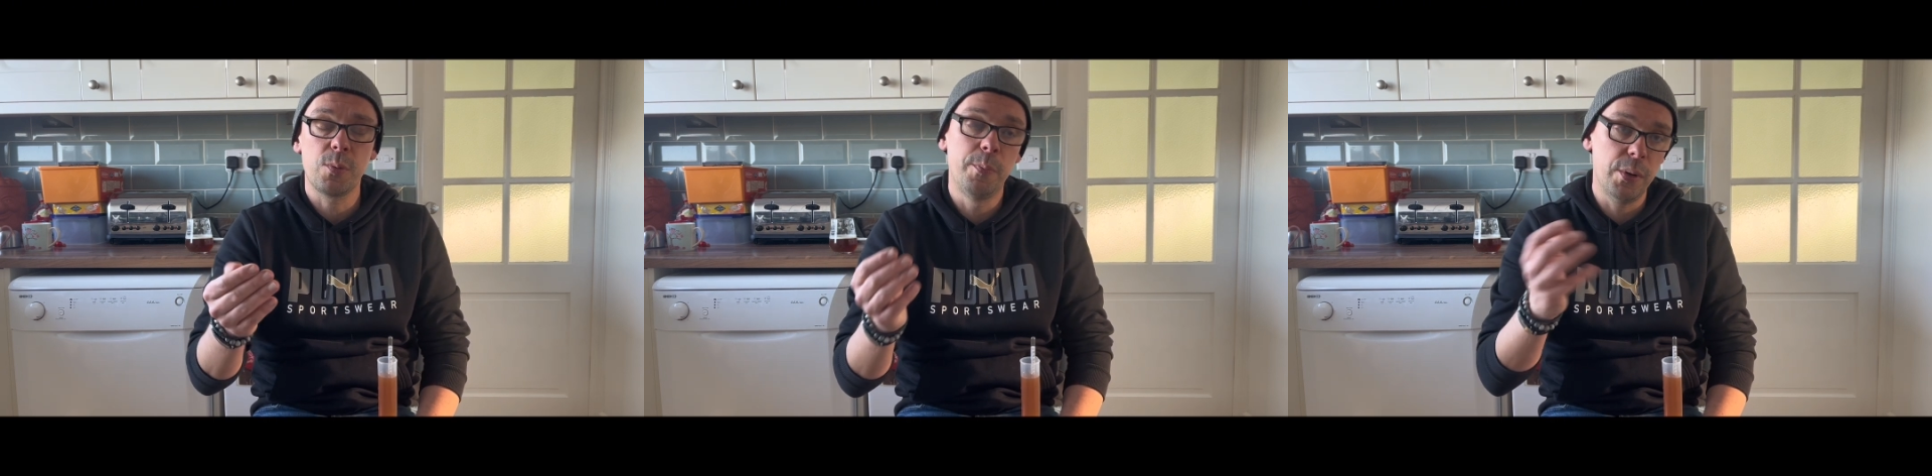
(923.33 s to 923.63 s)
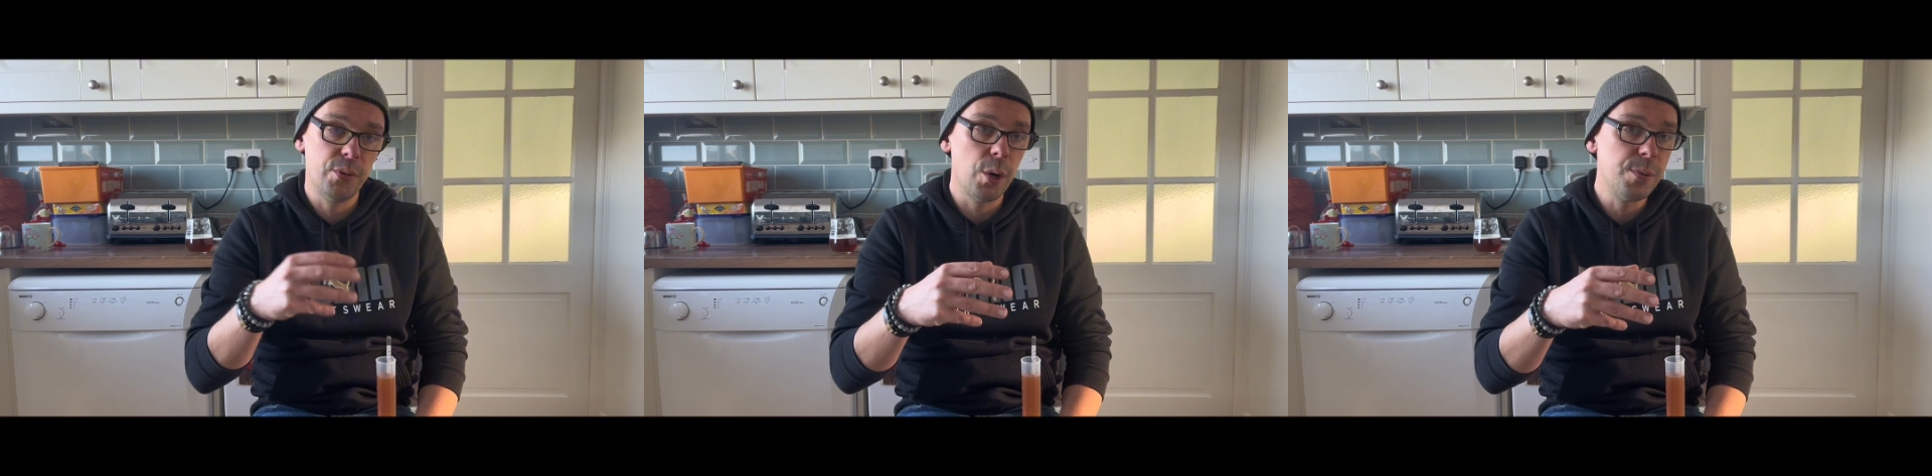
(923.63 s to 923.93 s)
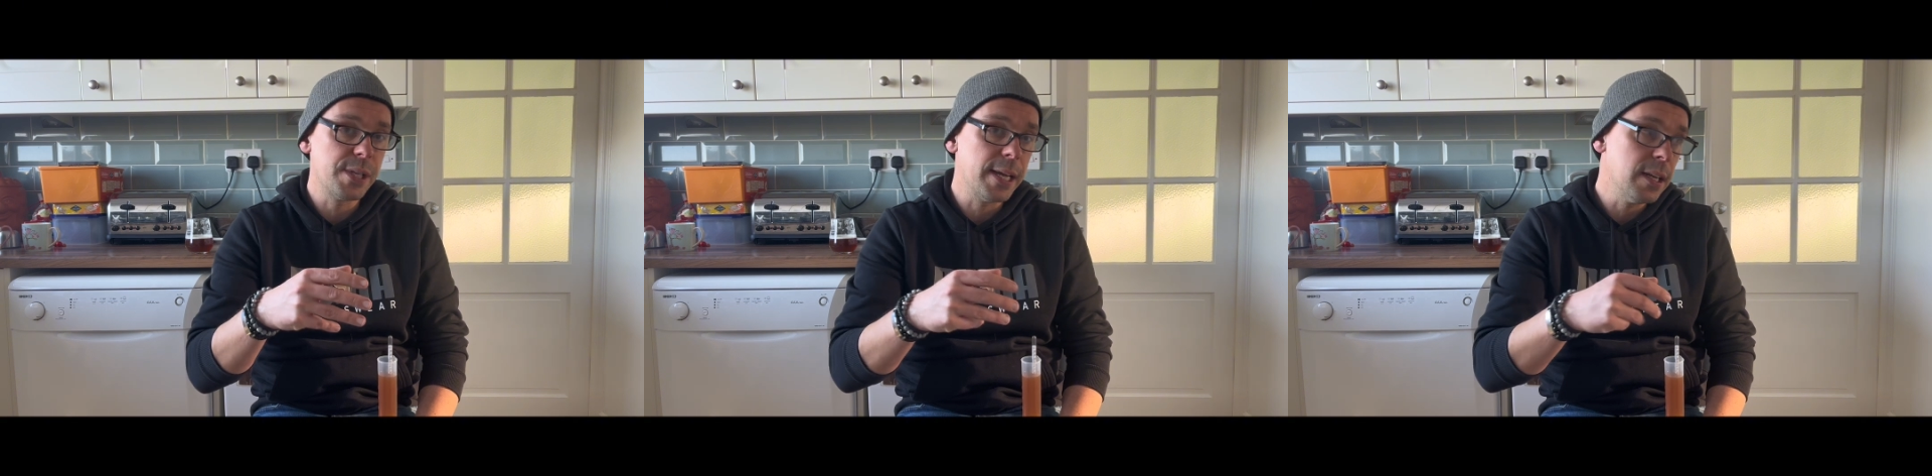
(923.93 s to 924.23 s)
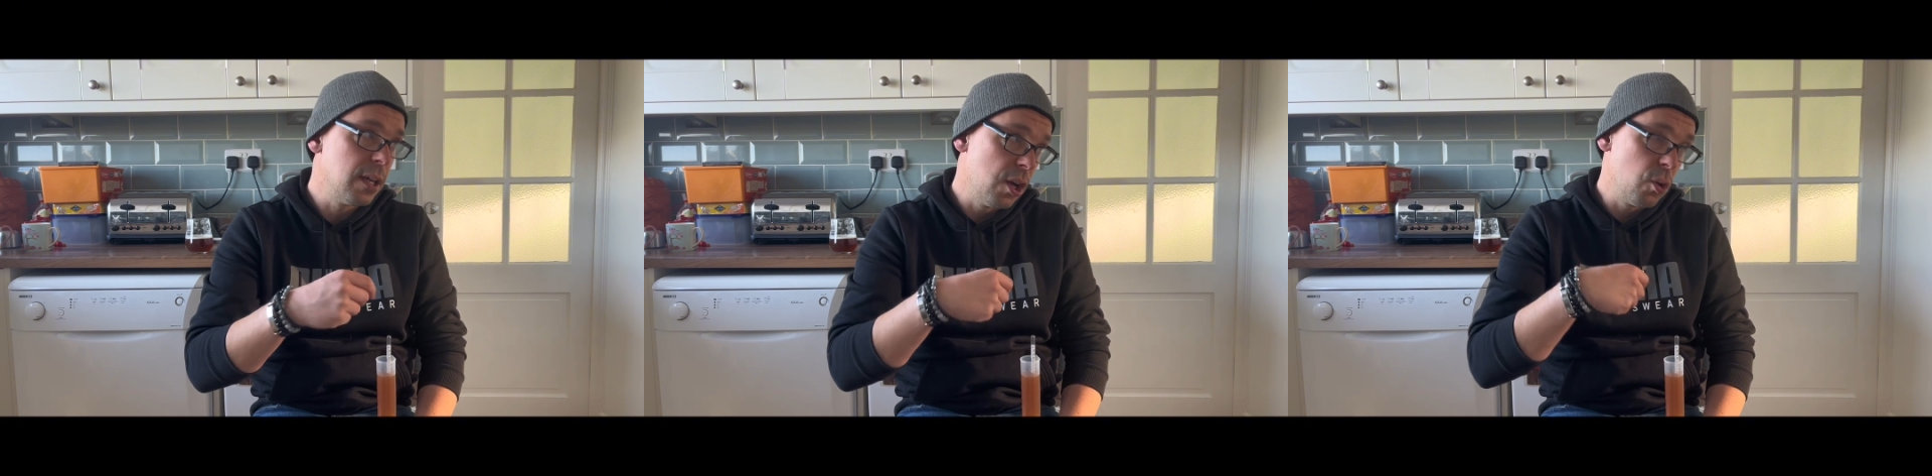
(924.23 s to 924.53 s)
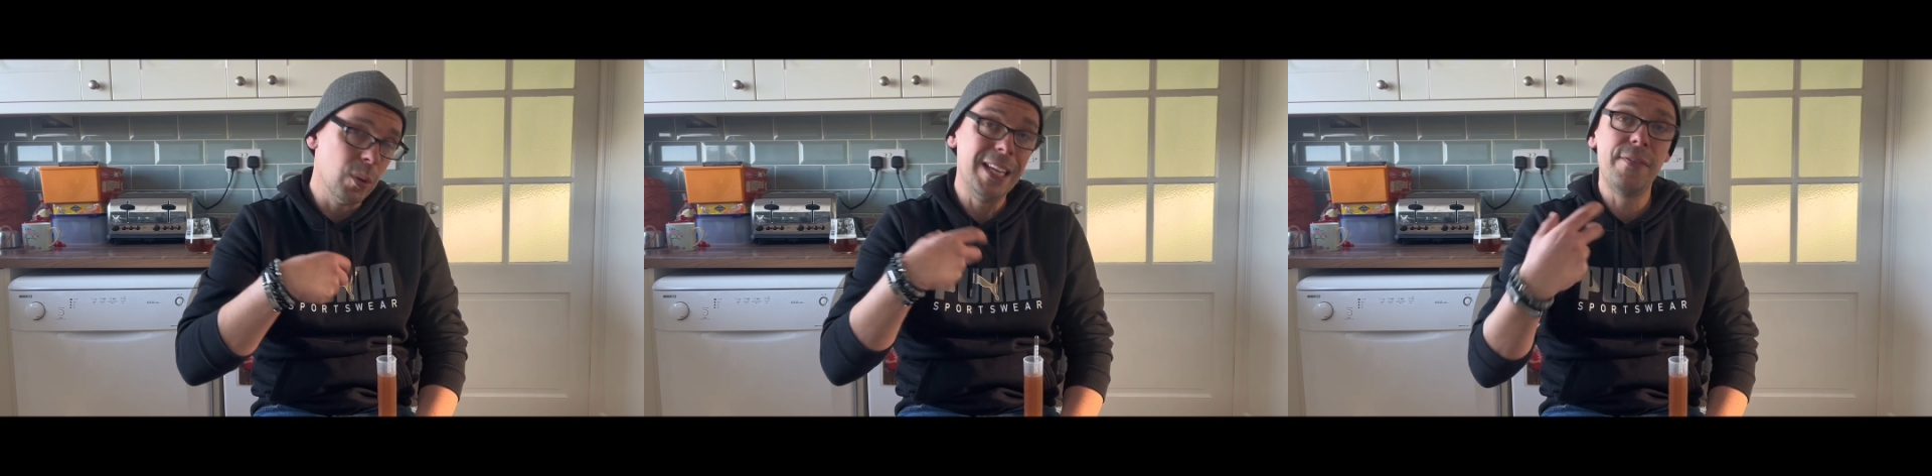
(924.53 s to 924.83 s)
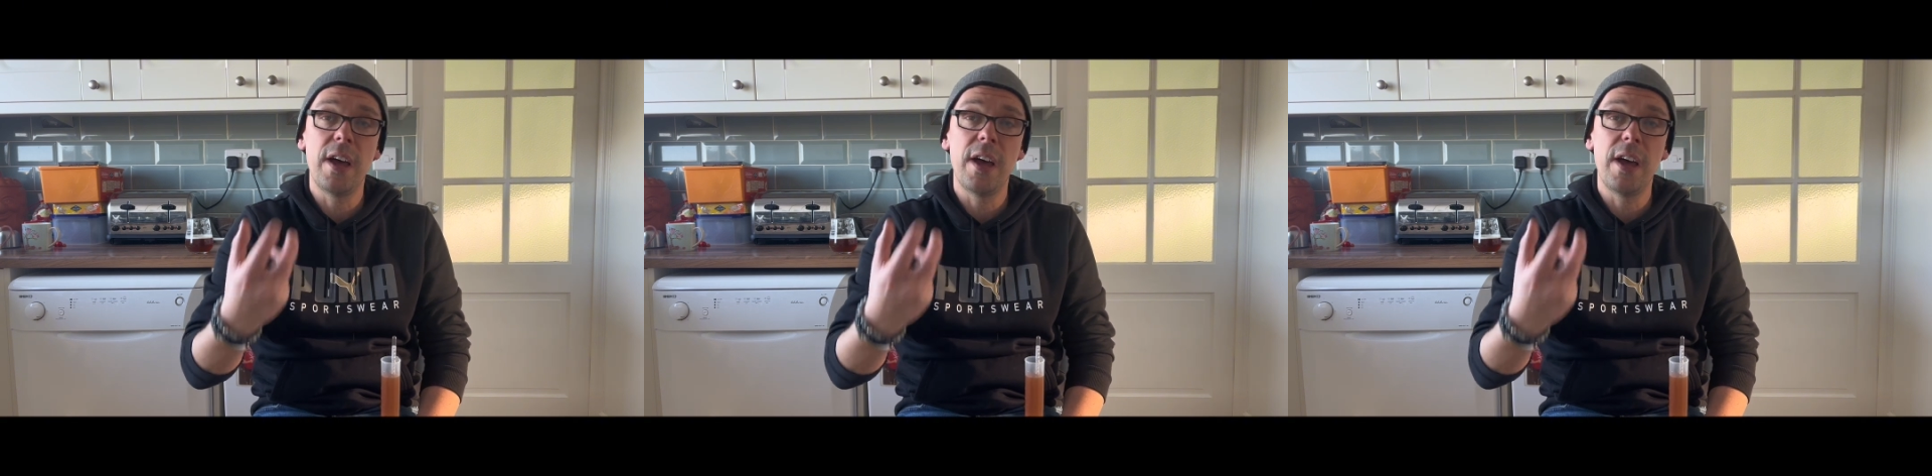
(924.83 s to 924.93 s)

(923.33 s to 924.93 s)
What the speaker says: We'll put those in. We'll leave